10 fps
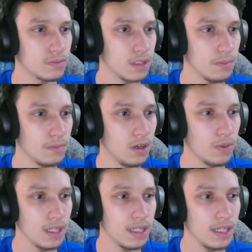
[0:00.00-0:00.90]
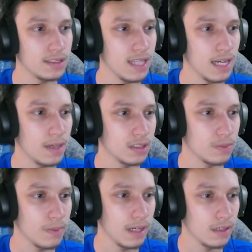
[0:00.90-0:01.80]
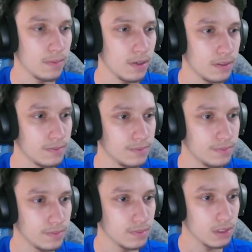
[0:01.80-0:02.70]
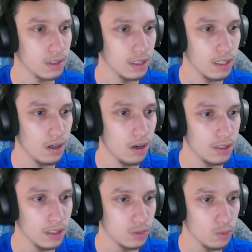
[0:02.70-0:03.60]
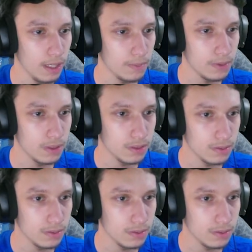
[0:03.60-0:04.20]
Bro, we're going to get attacked by the spider, bro. Look at all these webs.